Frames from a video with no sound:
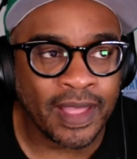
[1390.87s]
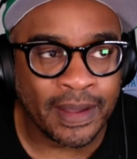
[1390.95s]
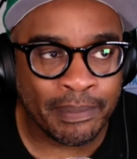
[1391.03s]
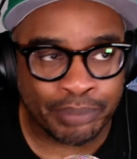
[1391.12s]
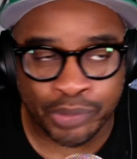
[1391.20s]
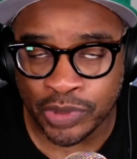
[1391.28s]

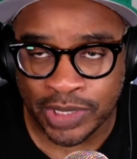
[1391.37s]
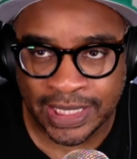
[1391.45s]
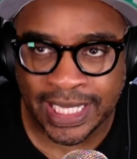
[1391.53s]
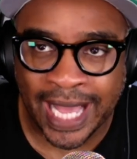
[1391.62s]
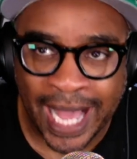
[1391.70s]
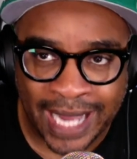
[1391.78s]

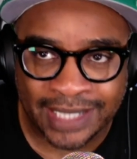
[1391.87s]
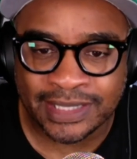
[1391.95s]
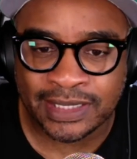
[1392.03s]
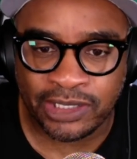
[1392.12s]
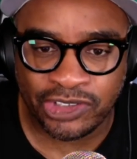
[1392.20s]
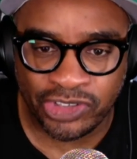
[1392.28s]
brutally,
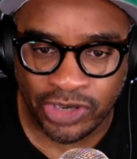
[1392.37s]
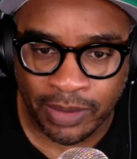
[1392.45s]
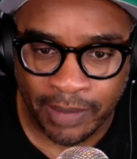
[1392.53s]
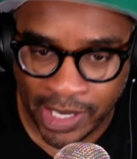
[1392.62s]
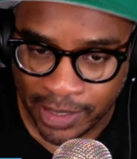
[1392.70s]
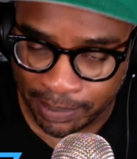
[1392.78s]
honestly share
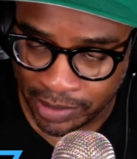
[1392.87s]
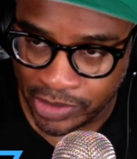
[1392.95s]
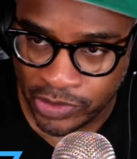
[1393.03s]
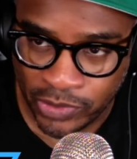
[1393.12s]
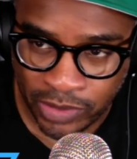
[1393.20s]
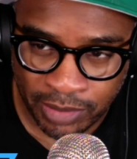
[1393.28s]
my
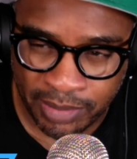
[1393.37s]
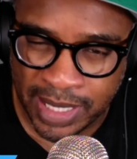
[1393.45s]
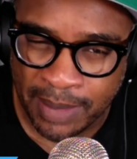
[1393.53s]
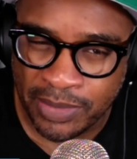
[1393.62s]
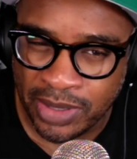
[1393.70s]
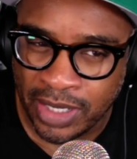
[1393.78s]
opinion on, but
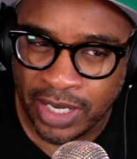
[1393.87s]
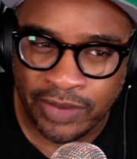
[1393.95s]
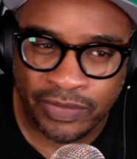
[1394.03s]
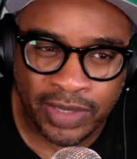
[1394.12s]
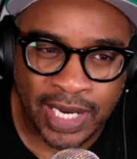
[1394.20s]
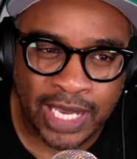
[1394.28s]
I'm
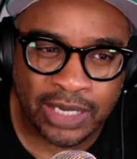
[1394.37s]
never